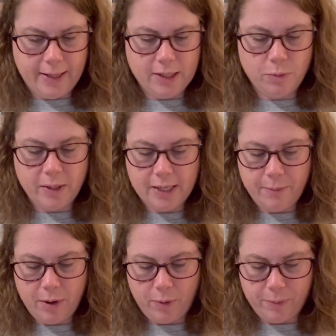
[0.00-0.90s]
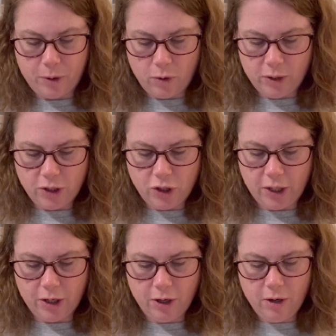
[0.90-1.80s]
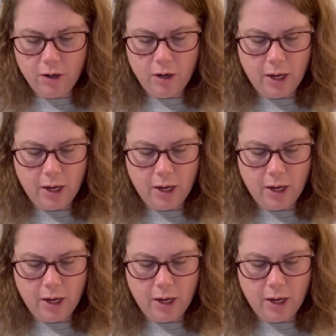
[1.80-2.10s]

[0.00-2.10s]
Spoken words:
this was on my WIP Go this year,